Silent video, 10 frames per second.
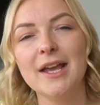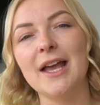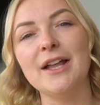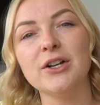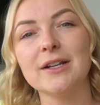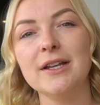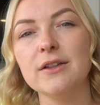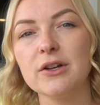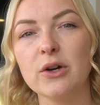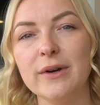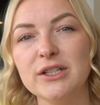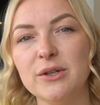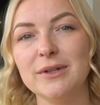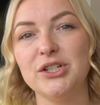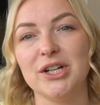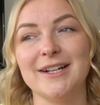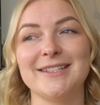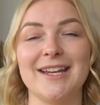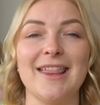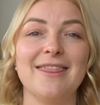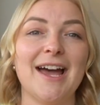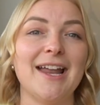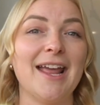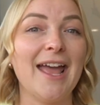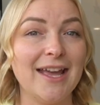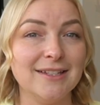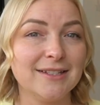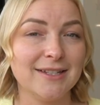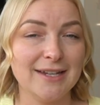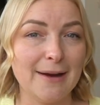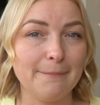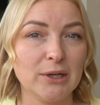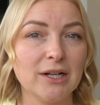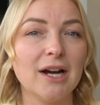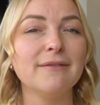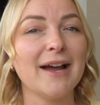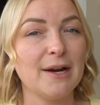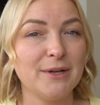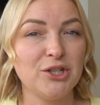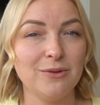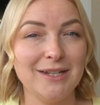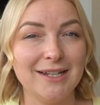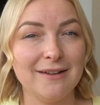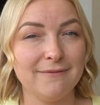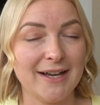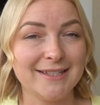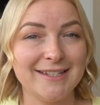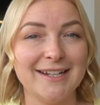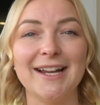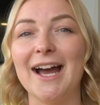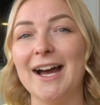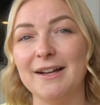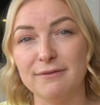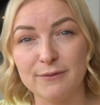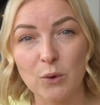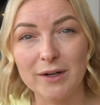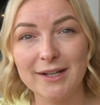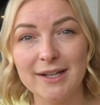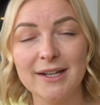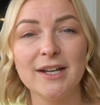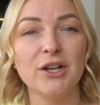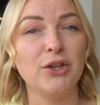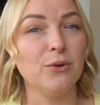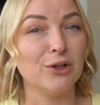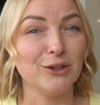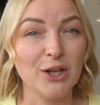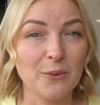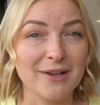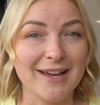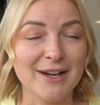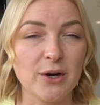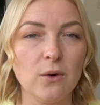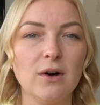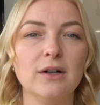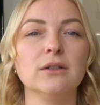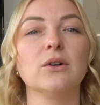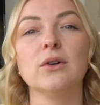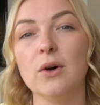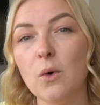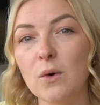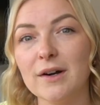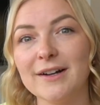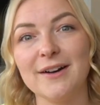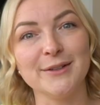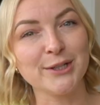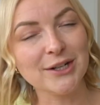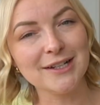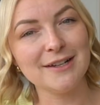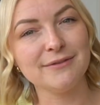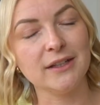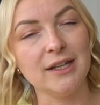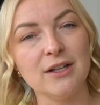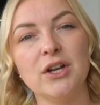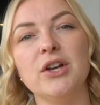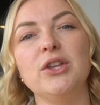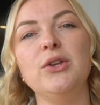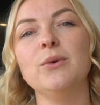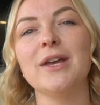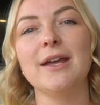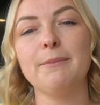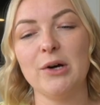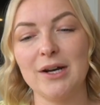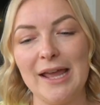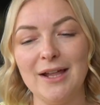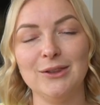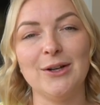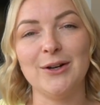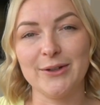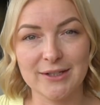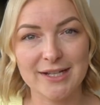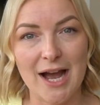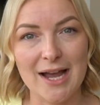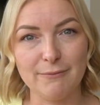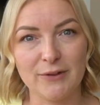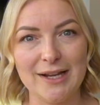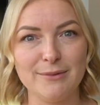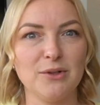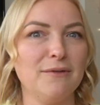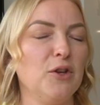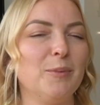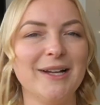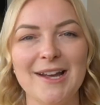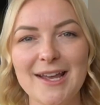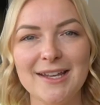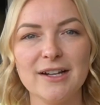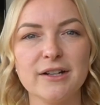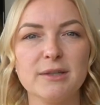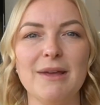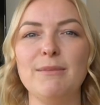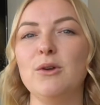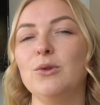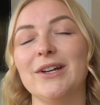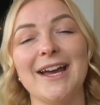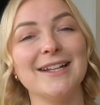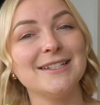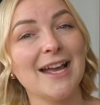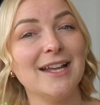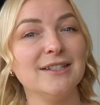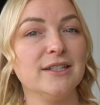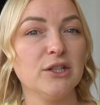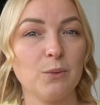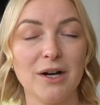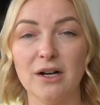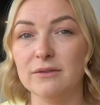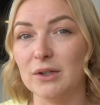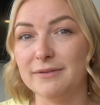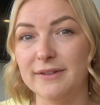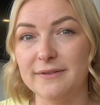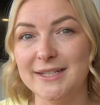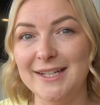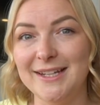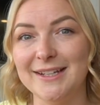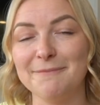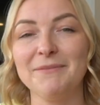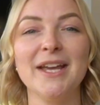and you're either going to adjust that end number of how much you need invested at 40, you could lower that goal, or alternatively, you can put a longer time frame. So if you put 8 years, maybe you look at 10 to 12 or 15.